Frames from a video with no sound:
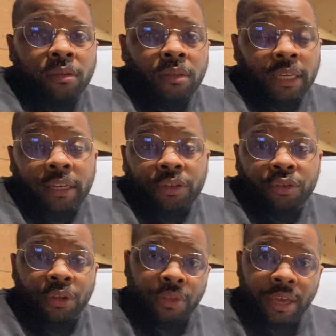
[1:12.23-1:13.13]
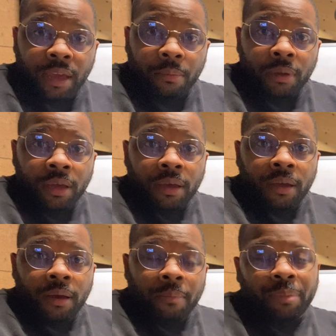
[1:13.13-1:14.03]
things to them,
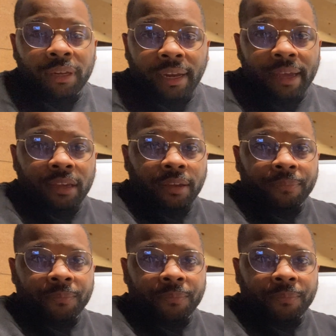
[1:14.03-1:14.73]
but like